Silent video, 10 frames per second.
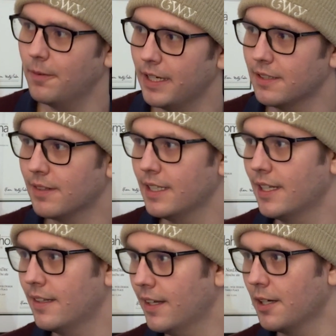way to read
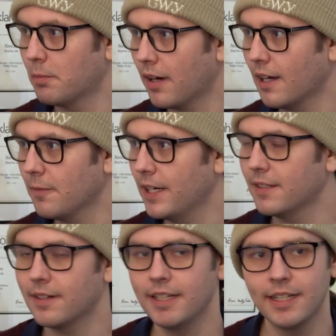it and a broad way to
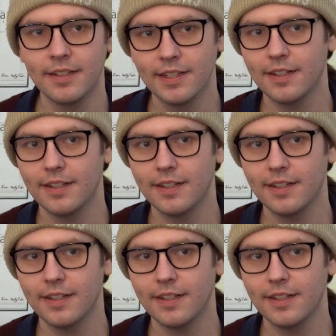read it.